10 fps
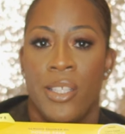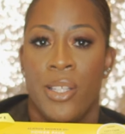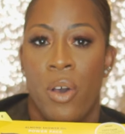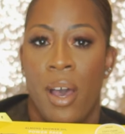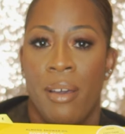
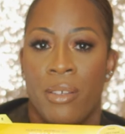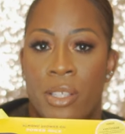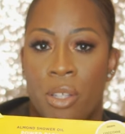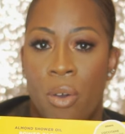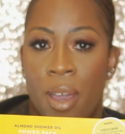so I
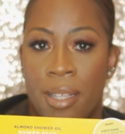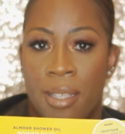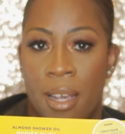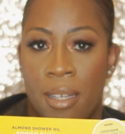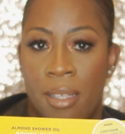was so
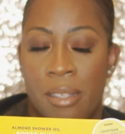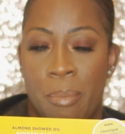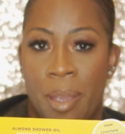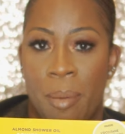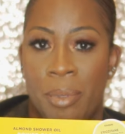excited to
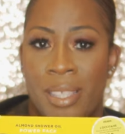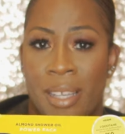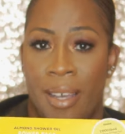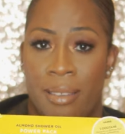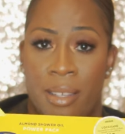be able to
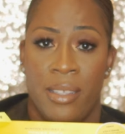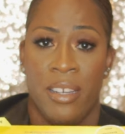get this.